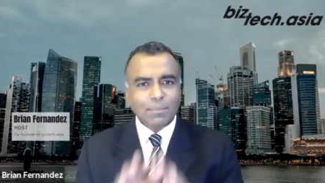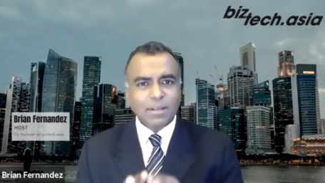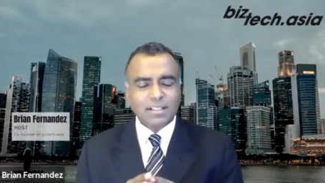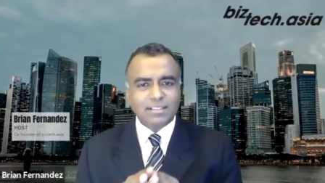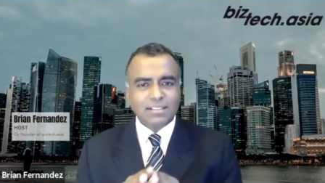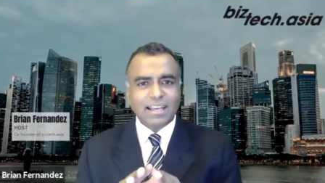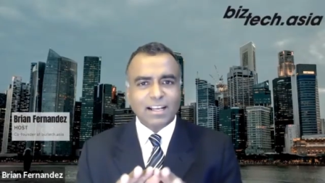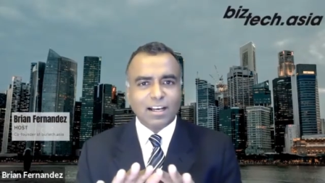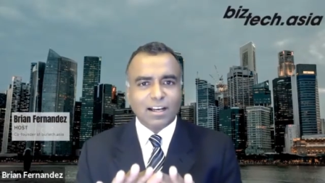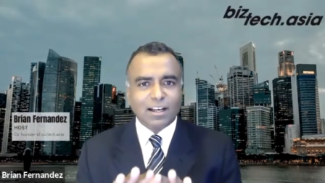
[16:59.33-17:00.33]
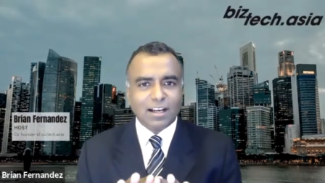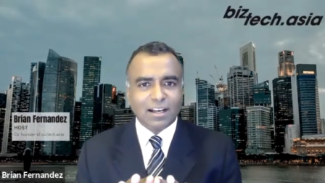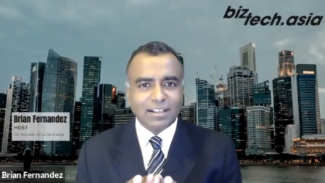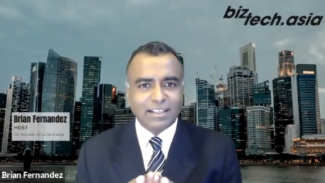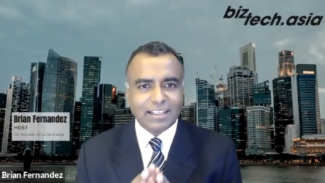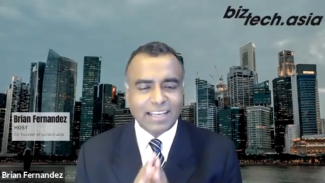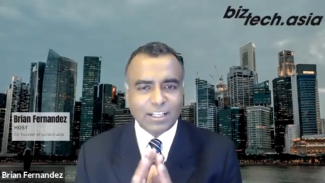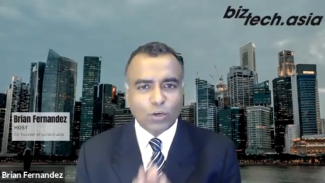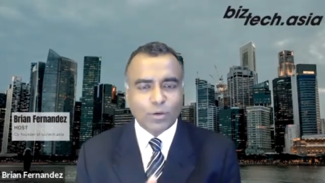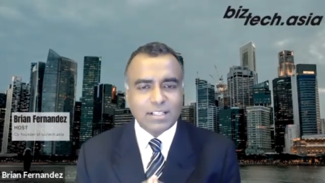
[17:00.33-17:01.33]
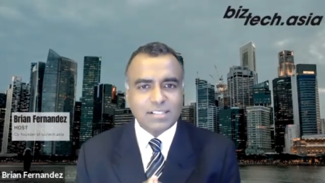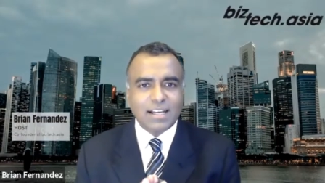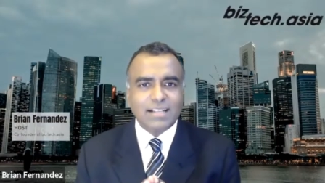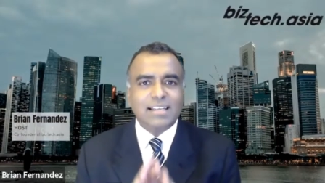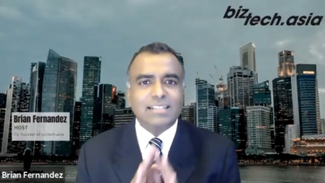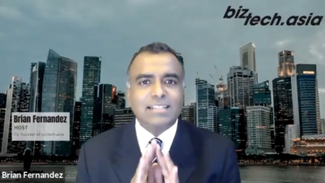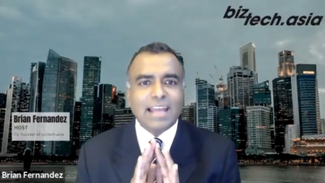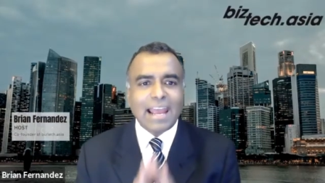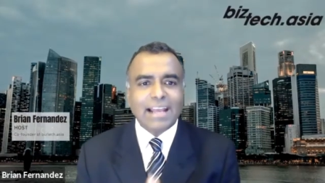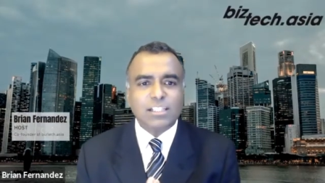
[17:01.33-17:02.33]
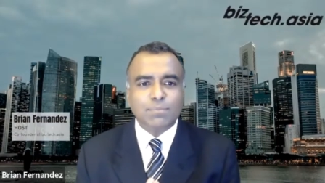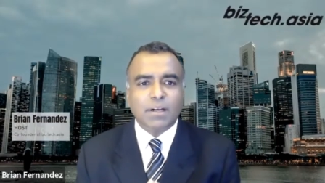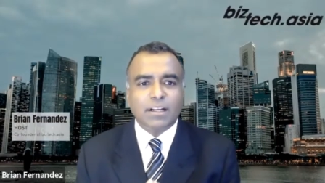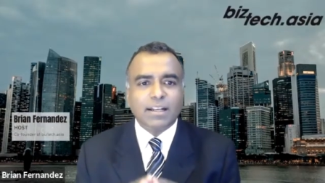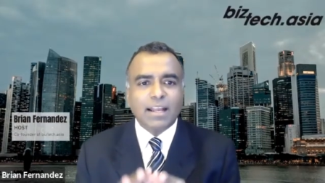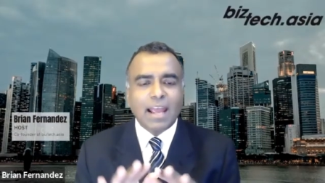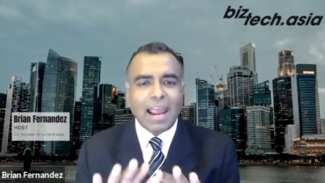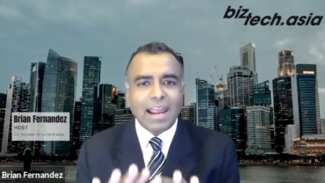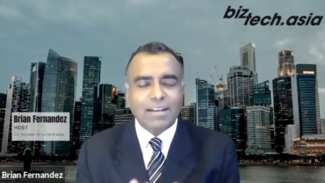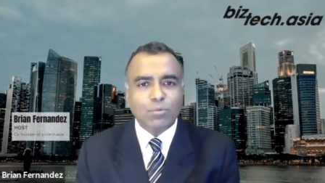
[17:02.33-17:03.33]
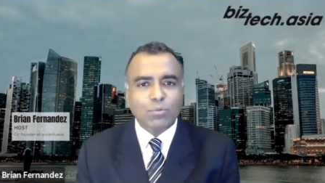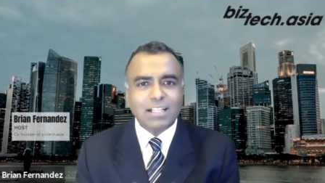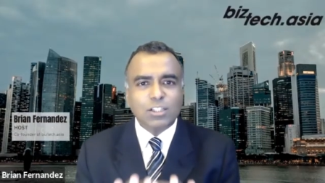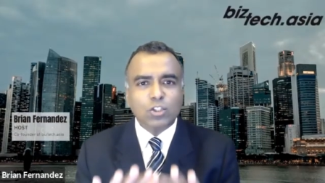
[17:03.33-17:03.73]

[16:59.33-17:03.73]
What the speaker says: me get your insights as an expert, and let's